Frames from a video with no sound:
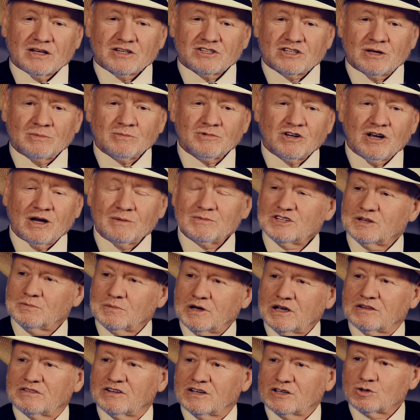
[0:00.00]
sometimes they
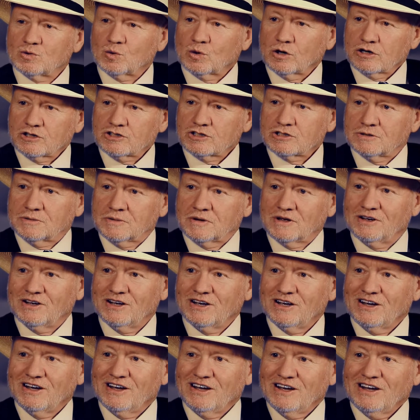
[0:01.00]
make things worse.
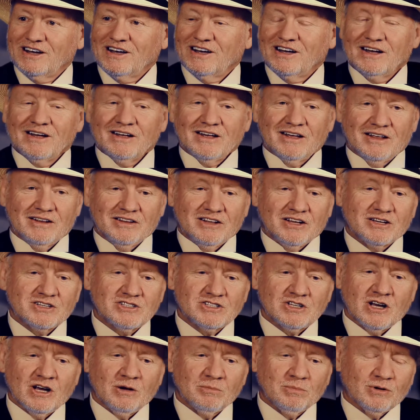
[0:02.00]
The
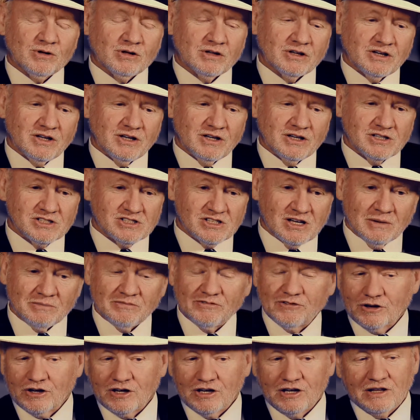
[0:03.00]
example is,
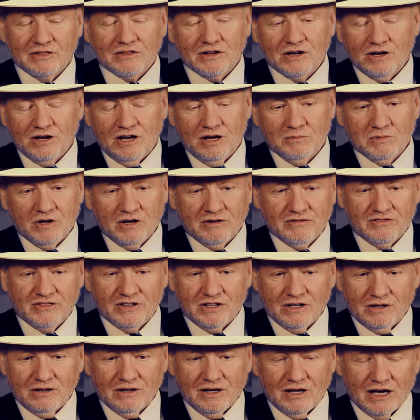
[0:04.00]
I'm forgetting the name of
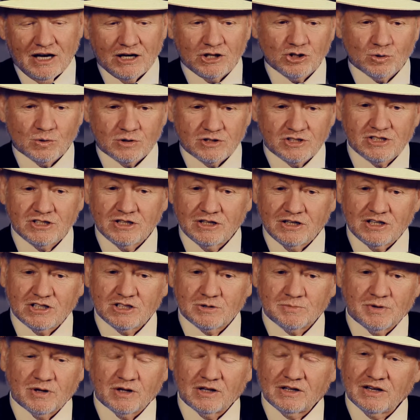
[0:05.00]
the actual
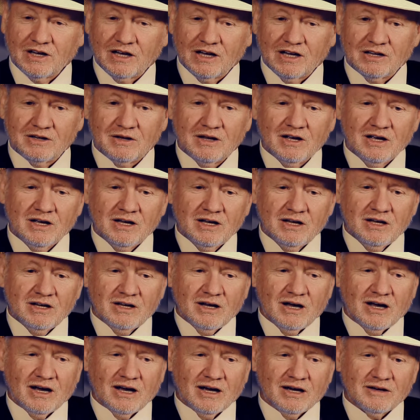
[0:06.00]
cities, but a
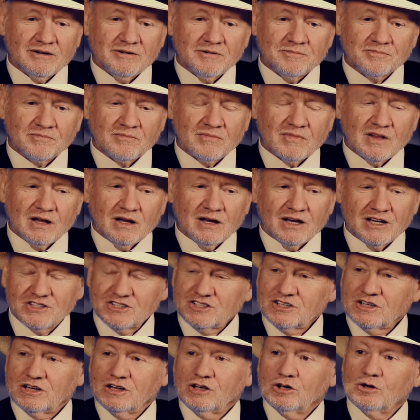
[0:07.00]

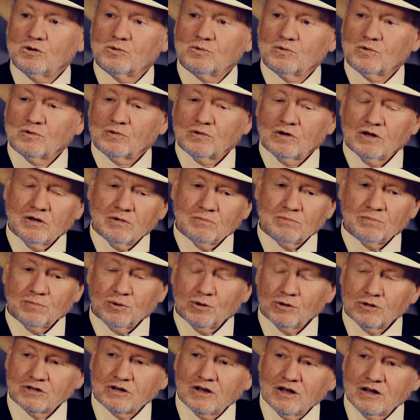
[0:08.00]
city who
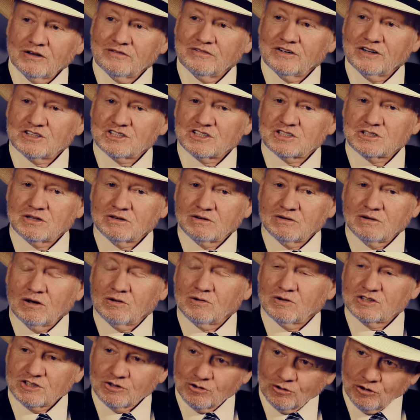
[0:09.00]
pulled all of its
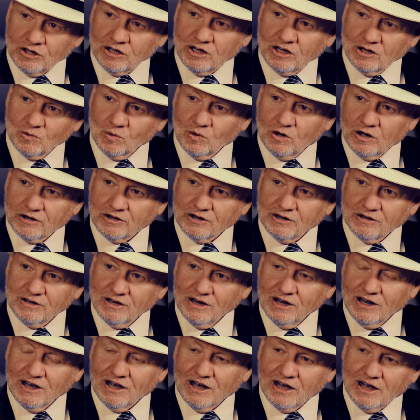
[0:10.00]
drinking water
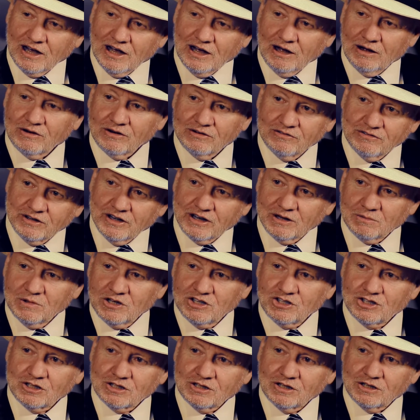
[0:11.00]
out of Lake
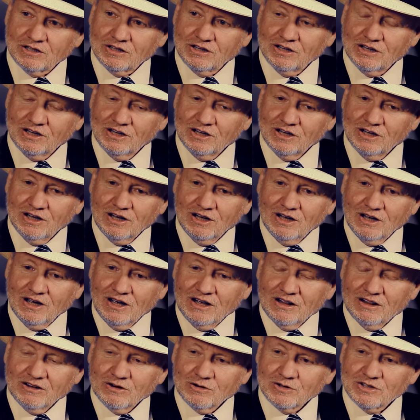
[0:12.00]
Michigan.
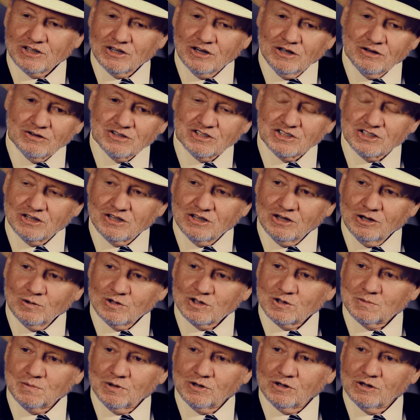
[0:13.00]
There was another city who
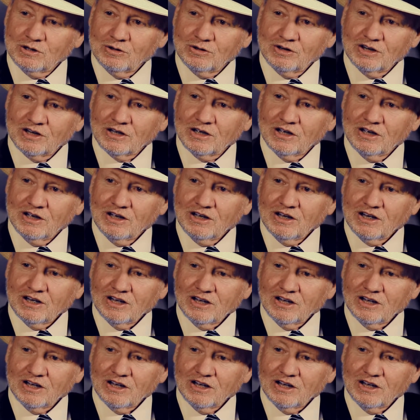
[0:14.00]
was polluting